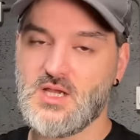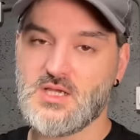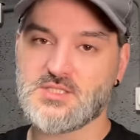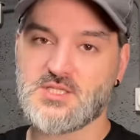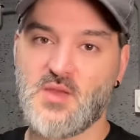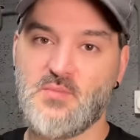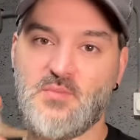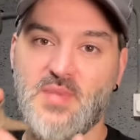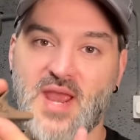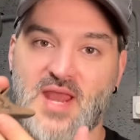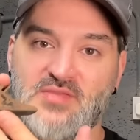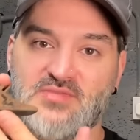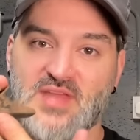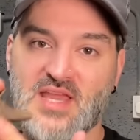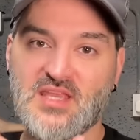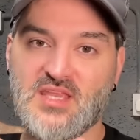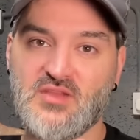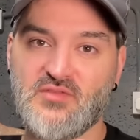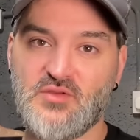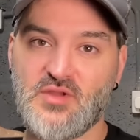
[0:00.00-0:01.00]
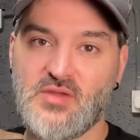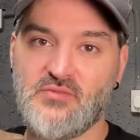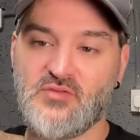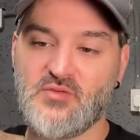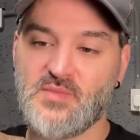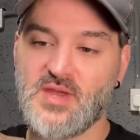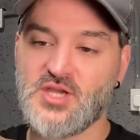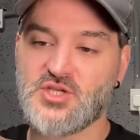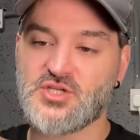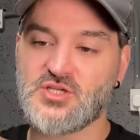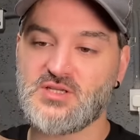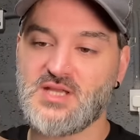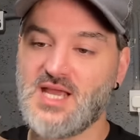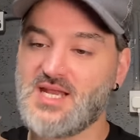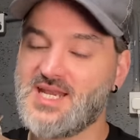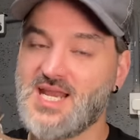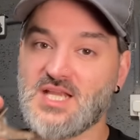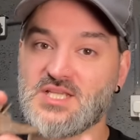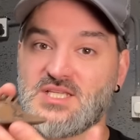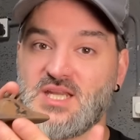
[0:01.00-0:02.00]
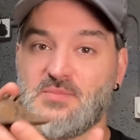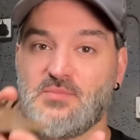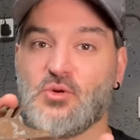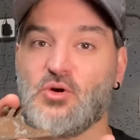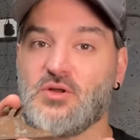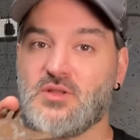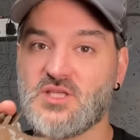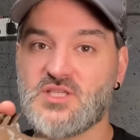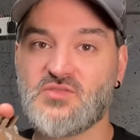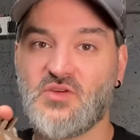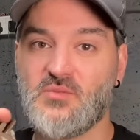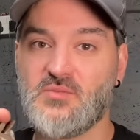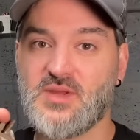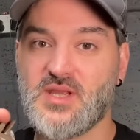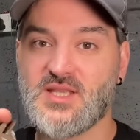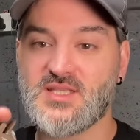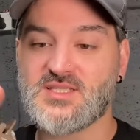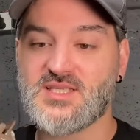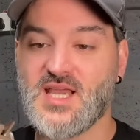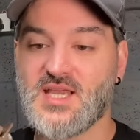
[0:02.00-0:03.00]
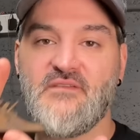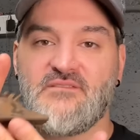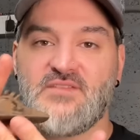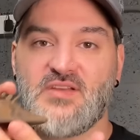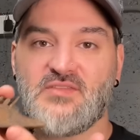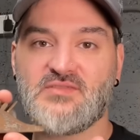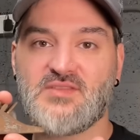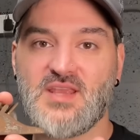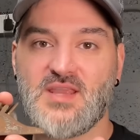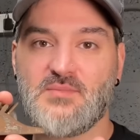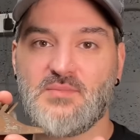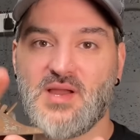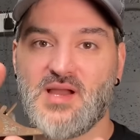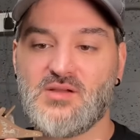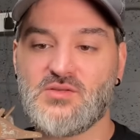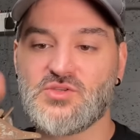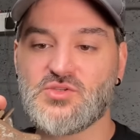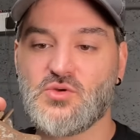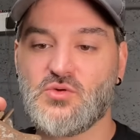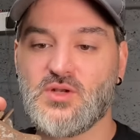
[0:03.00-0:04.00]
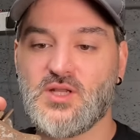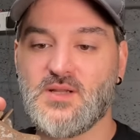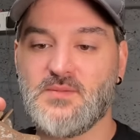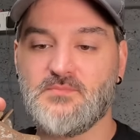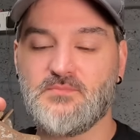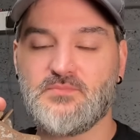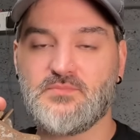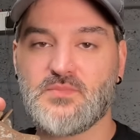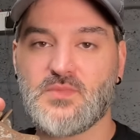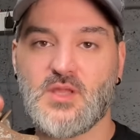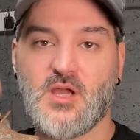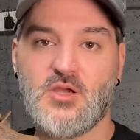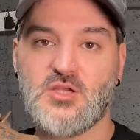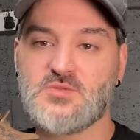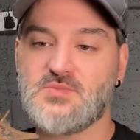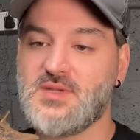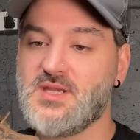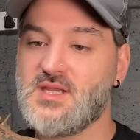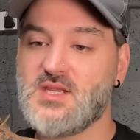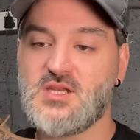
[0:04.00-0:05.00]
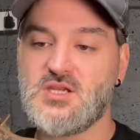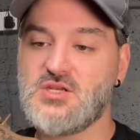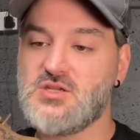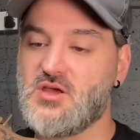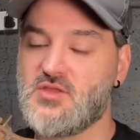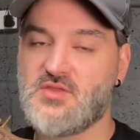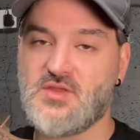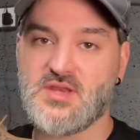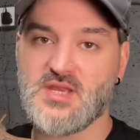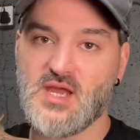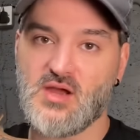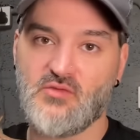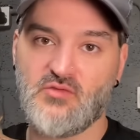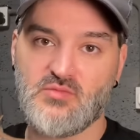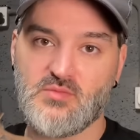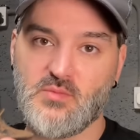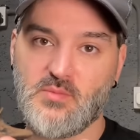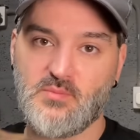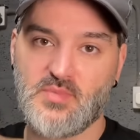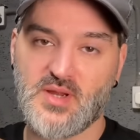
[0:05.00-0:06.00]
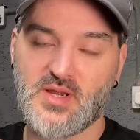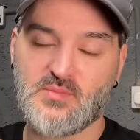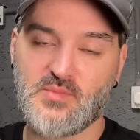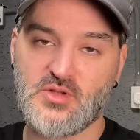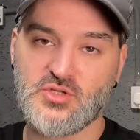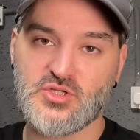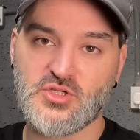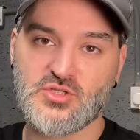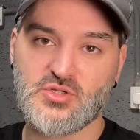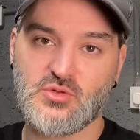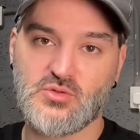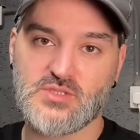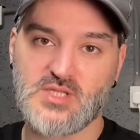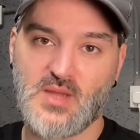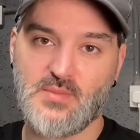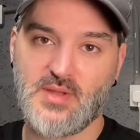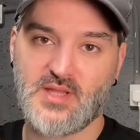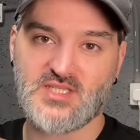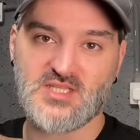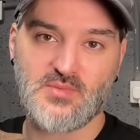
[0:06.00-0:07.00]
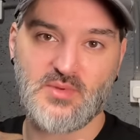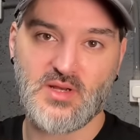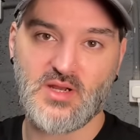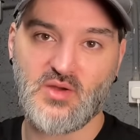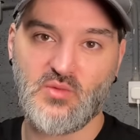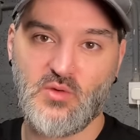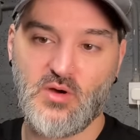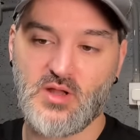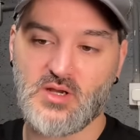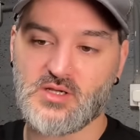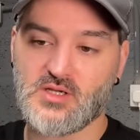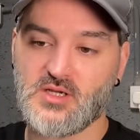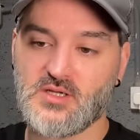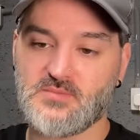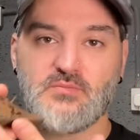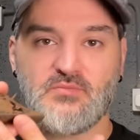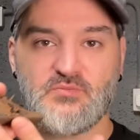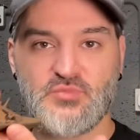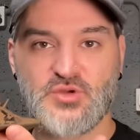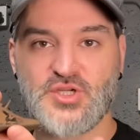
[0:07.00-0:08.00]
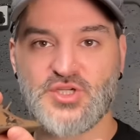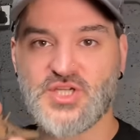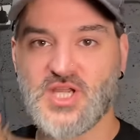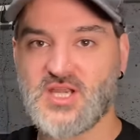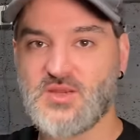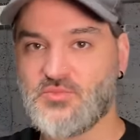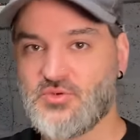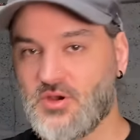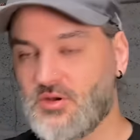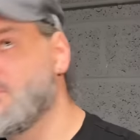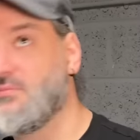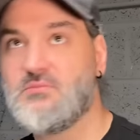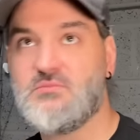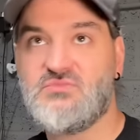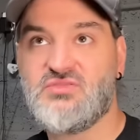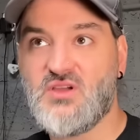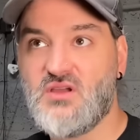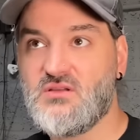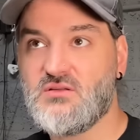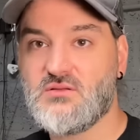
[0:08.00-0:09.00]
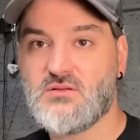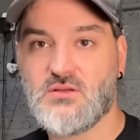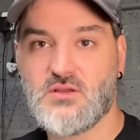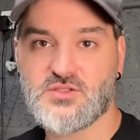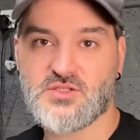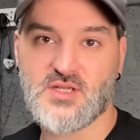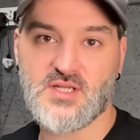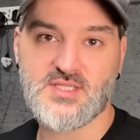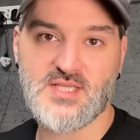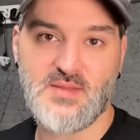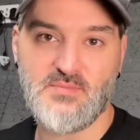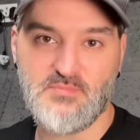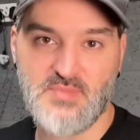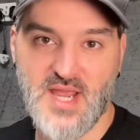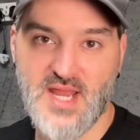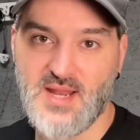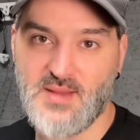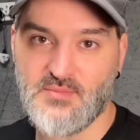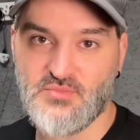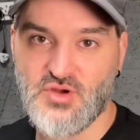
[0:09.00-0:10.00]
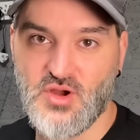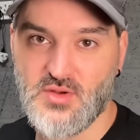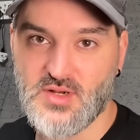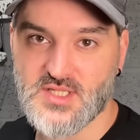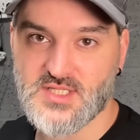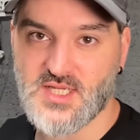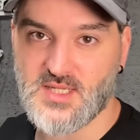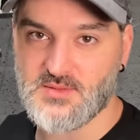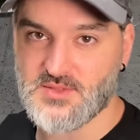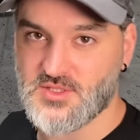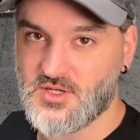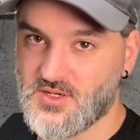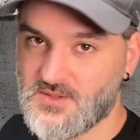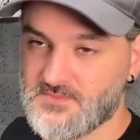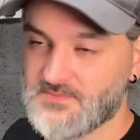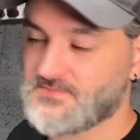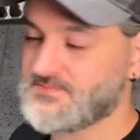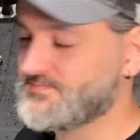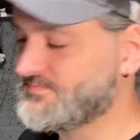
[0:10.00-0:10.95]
So Ben, thank you for your information. And he actually bought this from me instead. £15 all in. Owes me nothing now from a big bunch of tools that I picked up a little while ago. Appreciate you, bro. Bleh. I was going to say Ben and bro at the same time.